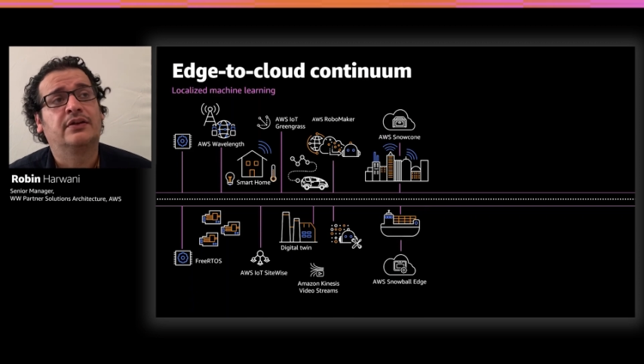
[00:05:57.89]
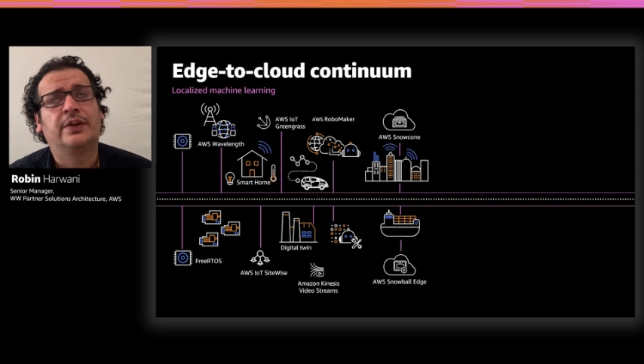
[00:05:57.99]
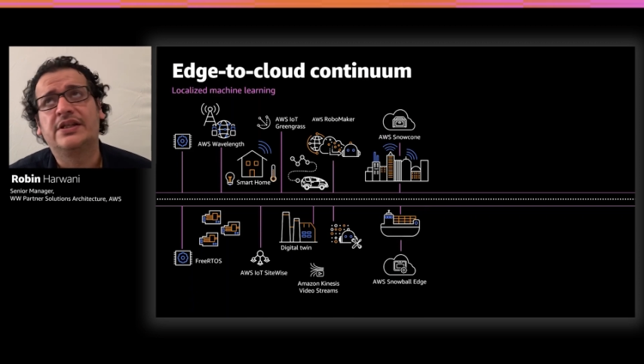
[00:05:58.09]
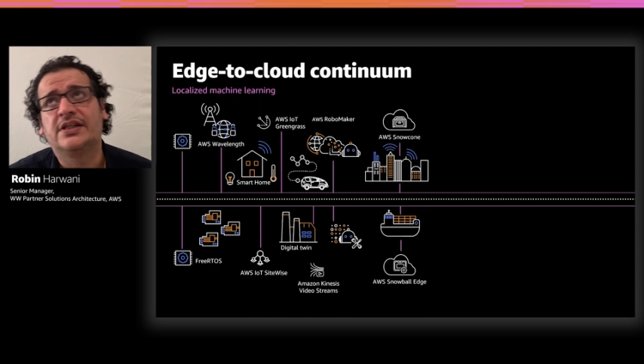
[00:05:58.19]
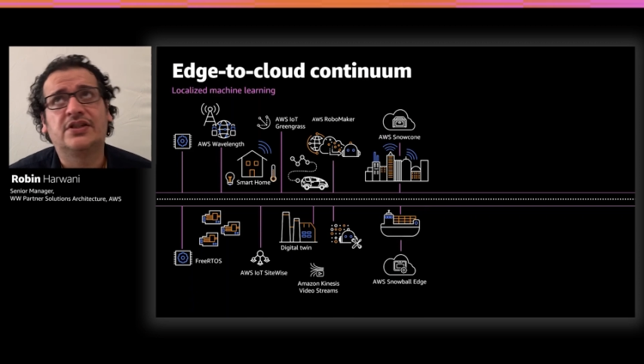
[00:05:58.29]

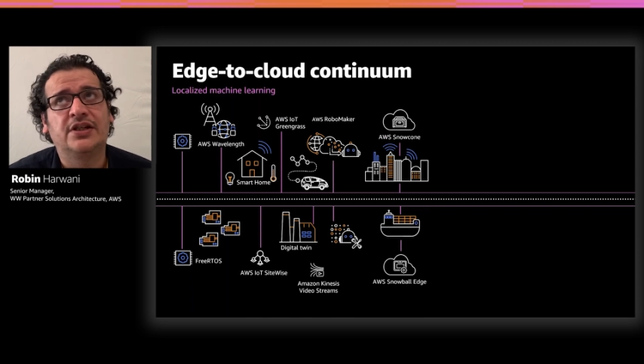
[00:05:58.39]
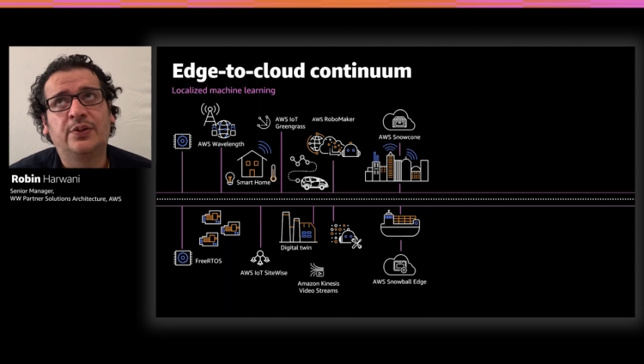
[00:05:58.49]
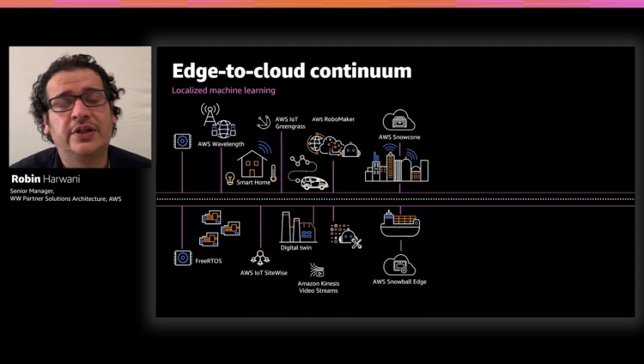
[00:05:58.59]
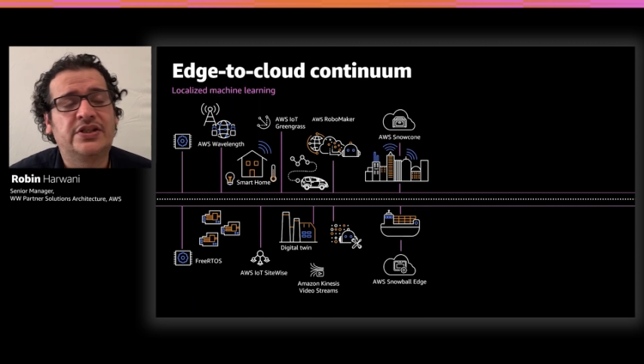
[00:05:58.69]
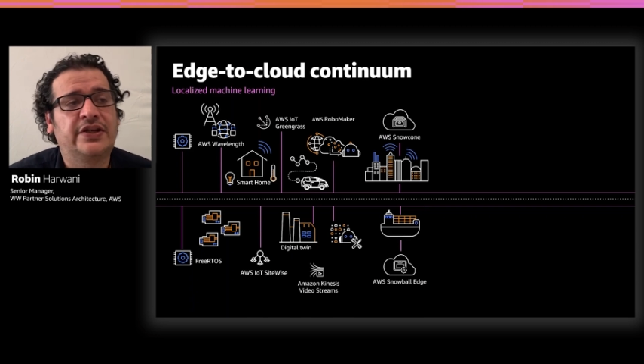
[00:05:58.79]
2016,
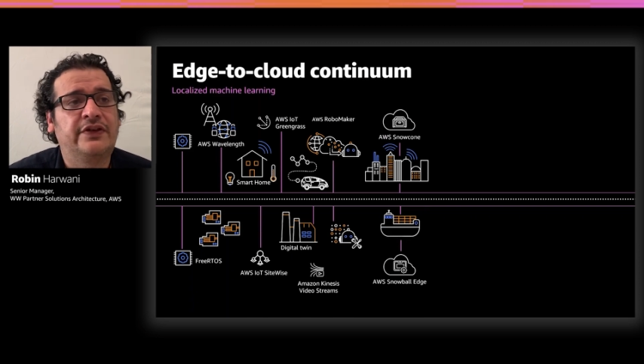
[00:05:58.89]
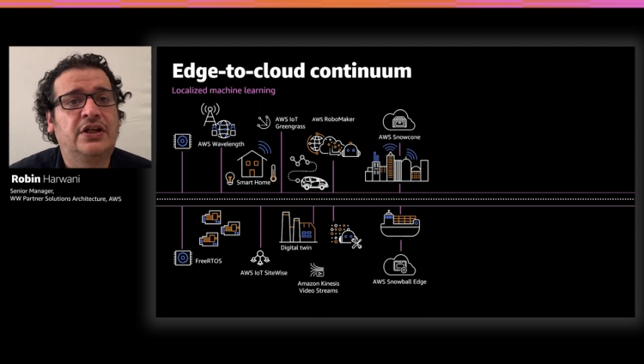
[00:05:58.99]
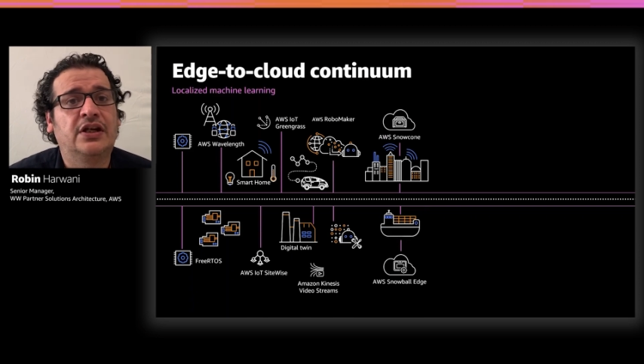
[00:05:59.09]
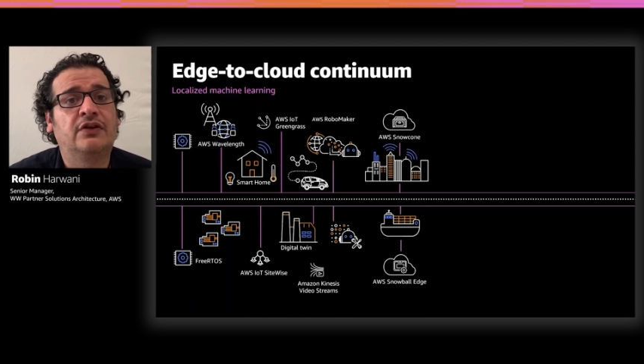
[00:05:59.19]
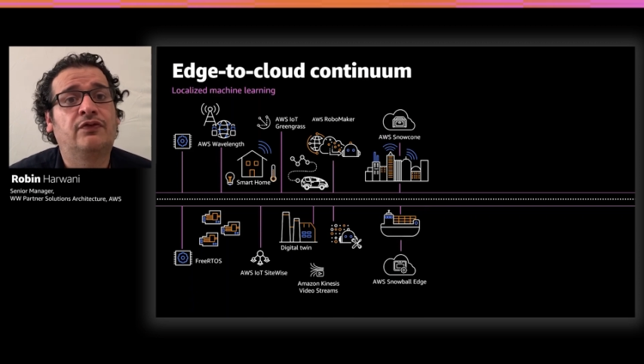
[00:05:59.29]

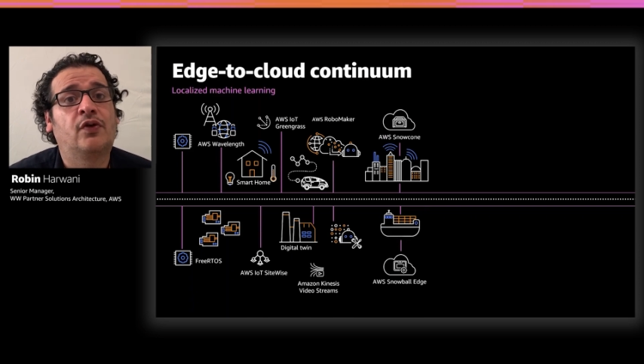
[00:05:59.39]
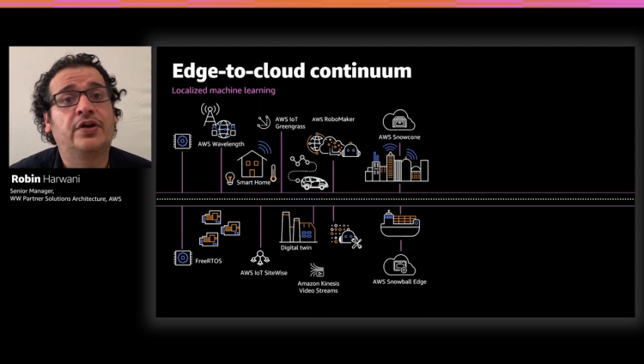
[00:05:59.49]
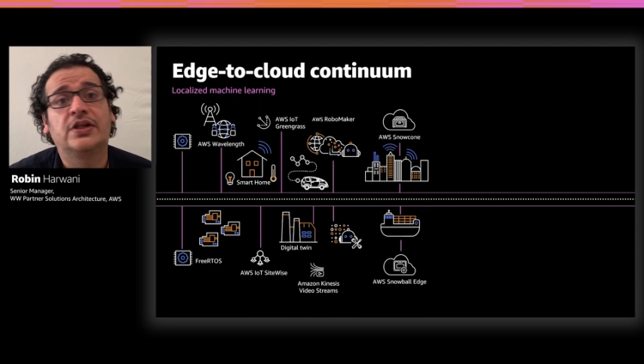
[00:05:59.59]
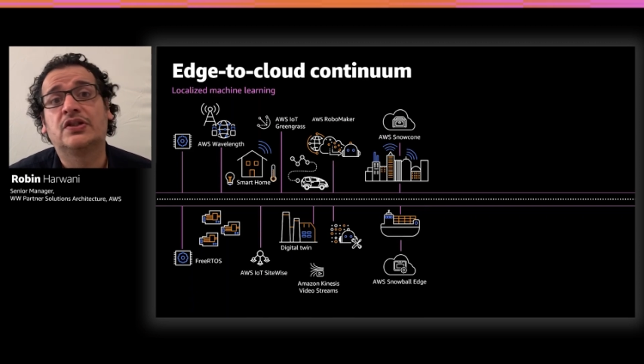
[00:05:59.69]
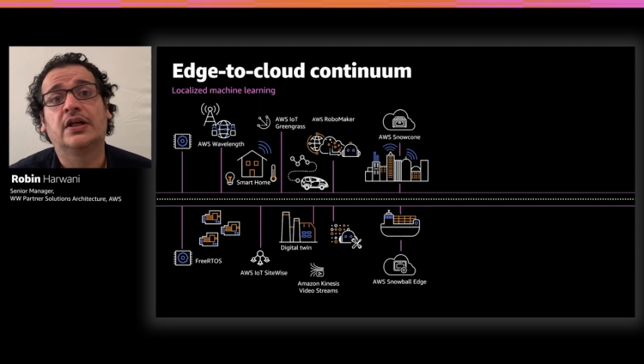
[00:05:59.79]
2017 for
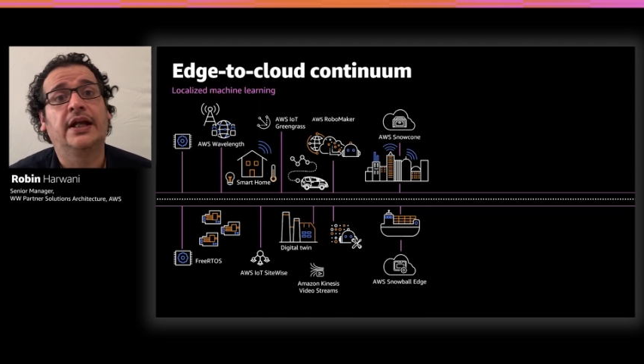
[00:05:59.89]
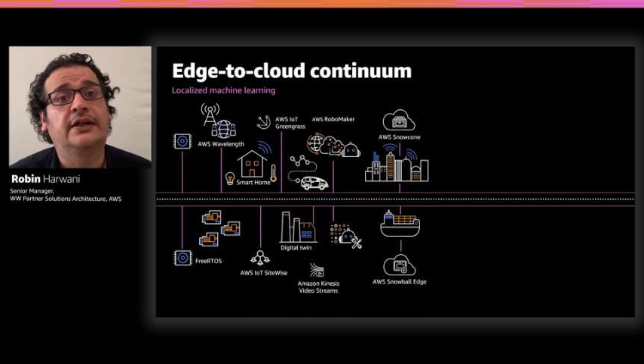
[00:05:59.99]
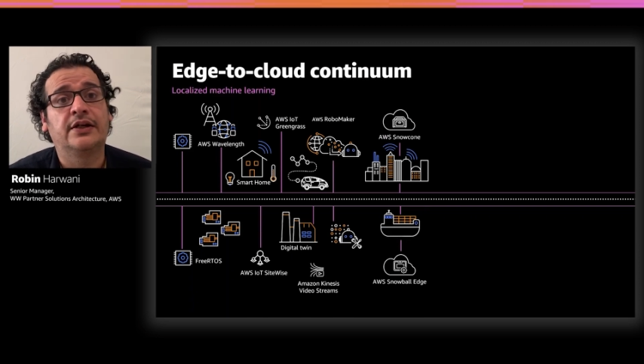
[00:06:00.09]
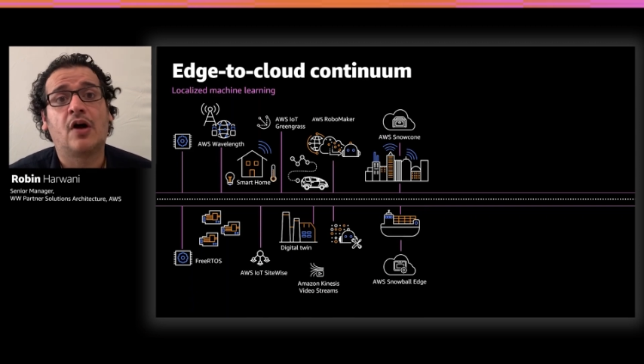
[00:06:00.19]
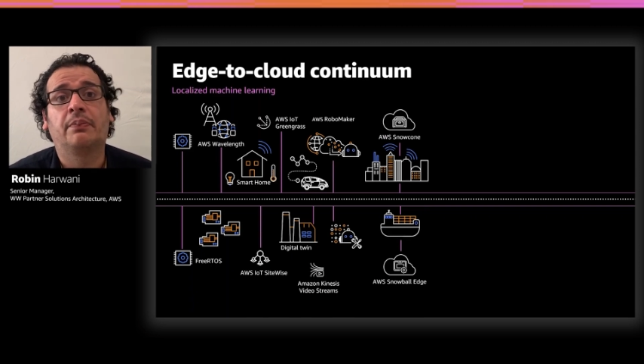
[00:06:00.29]

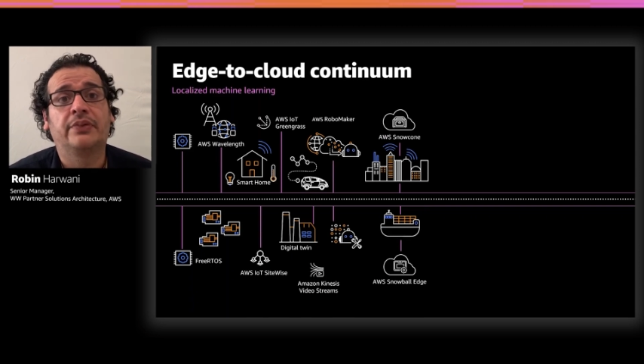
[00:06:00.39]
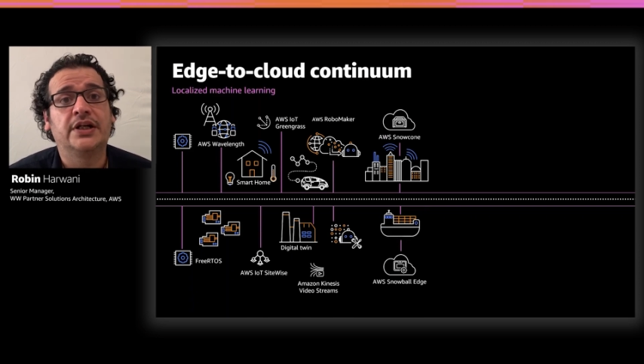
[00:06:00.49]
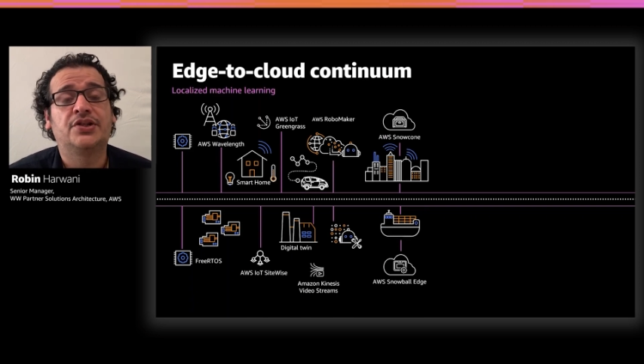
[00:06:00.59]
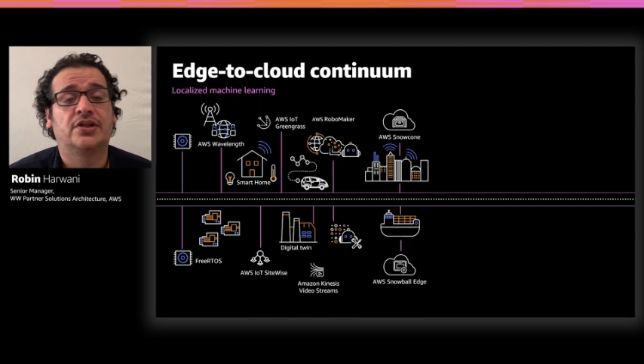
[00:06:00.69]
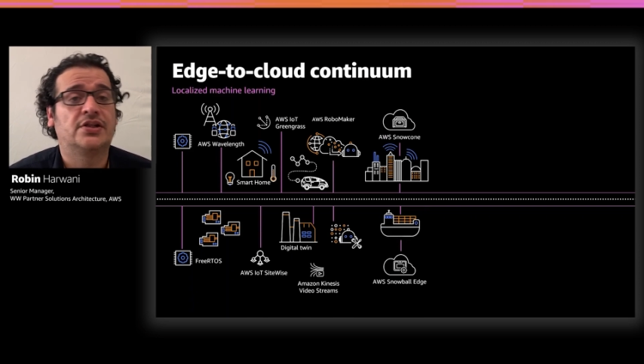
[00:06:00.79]
disconnected
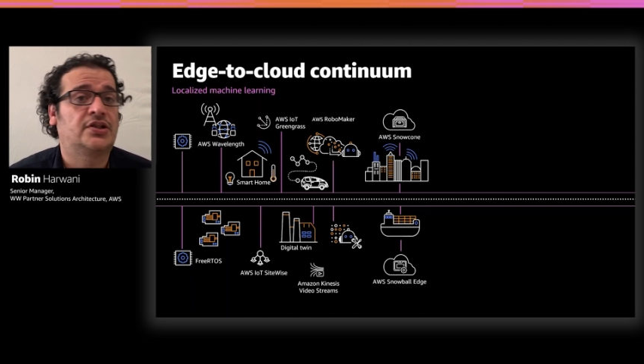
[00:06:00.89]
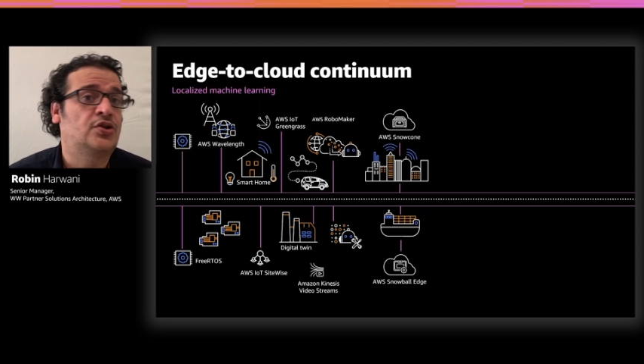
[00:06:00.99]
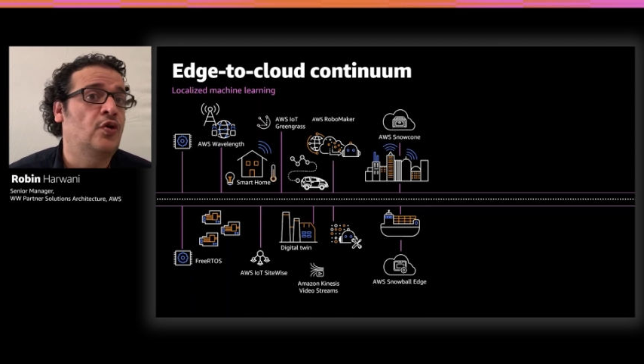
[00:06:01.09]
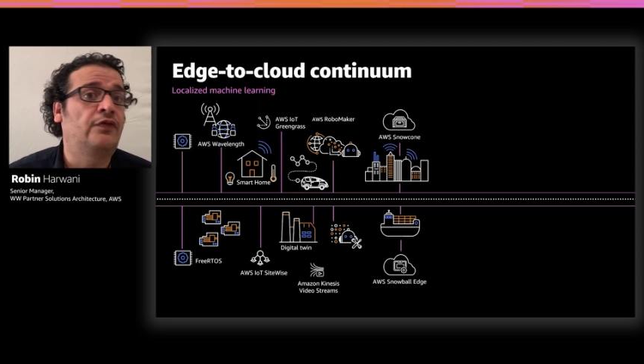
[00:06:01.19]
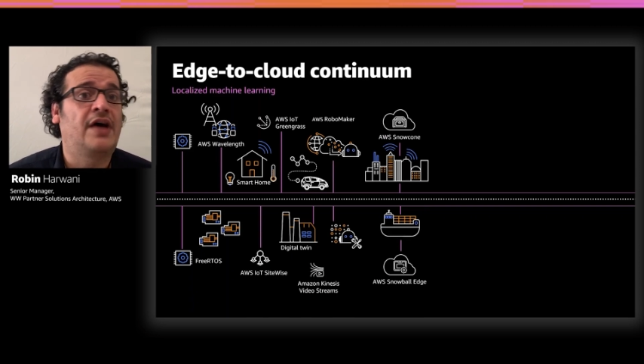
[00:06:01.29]
operations.
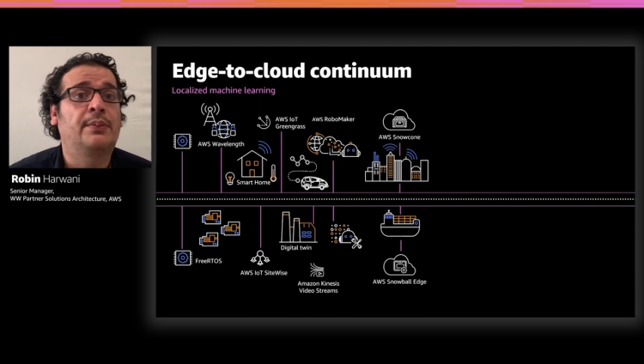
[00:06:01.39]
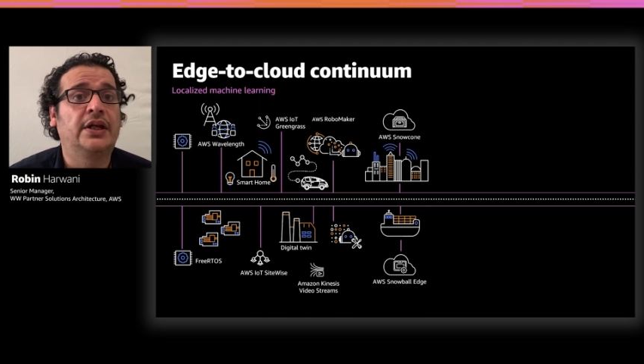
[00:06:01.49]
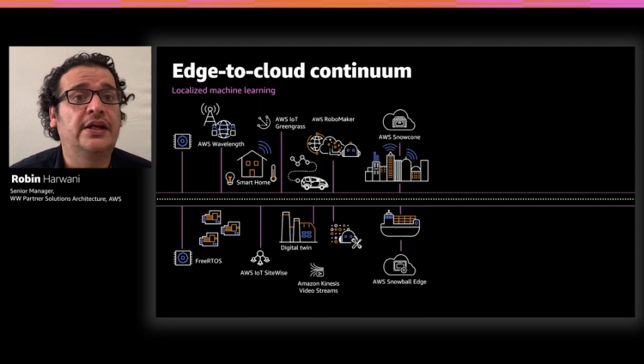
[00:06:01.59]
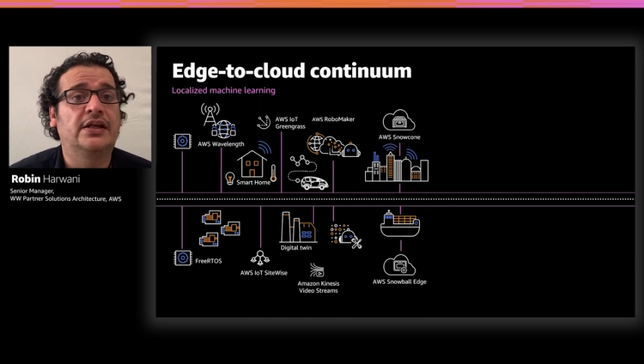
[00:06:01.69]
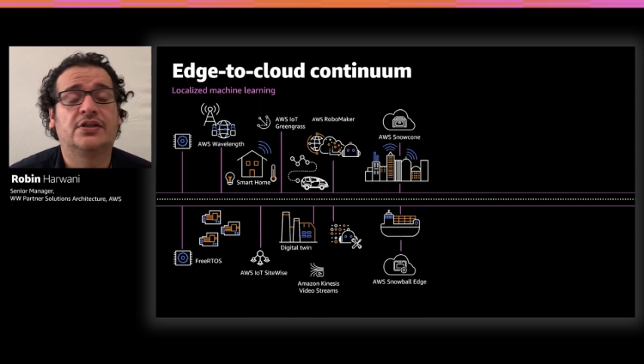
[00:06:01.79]
Snow
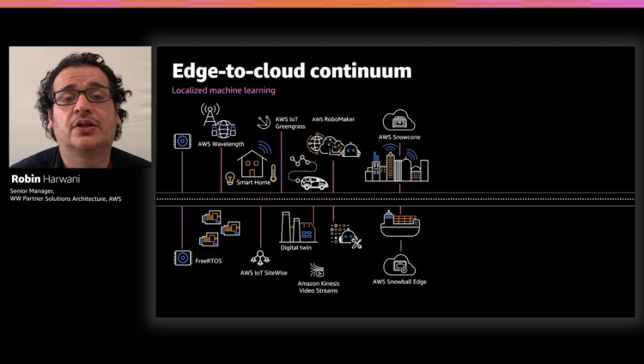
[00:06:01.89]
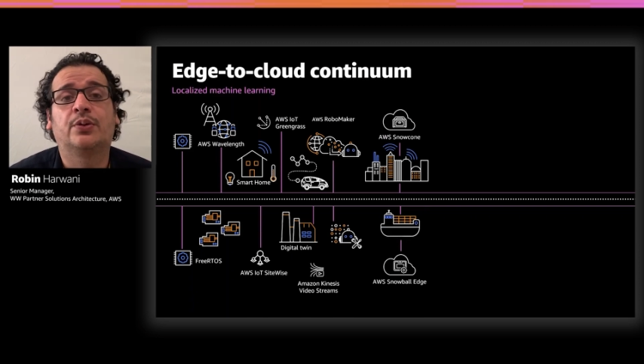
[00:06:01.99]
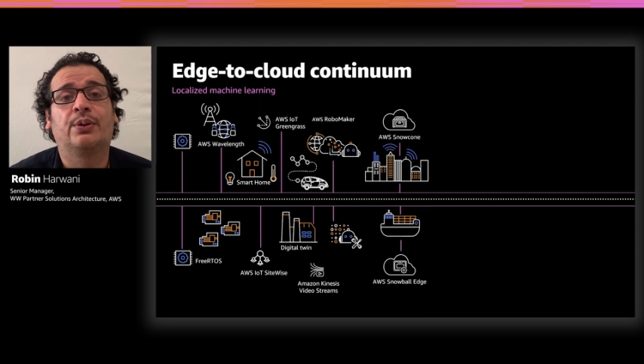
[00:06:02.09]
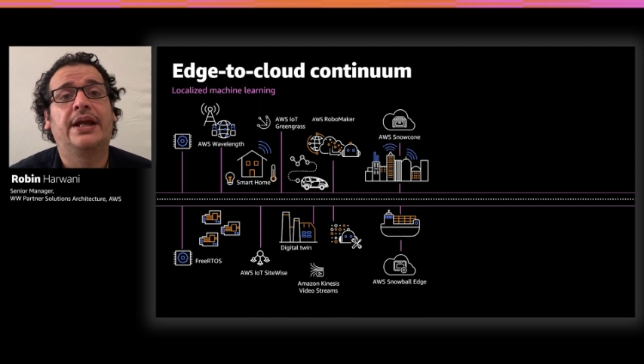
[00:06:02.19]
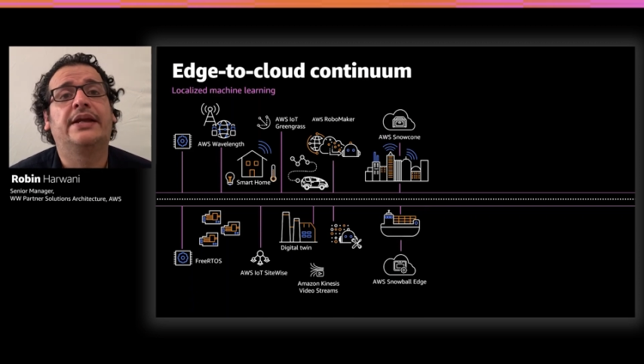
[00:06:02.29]
Family is a
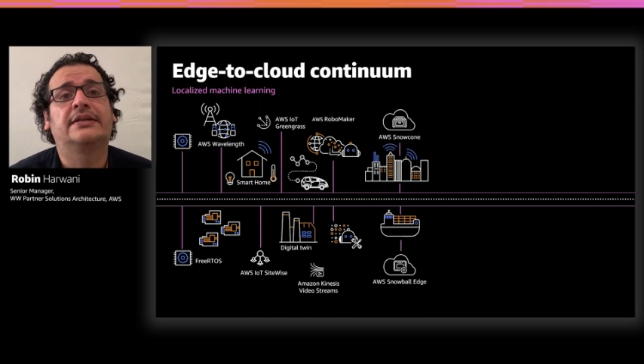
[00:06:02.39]
great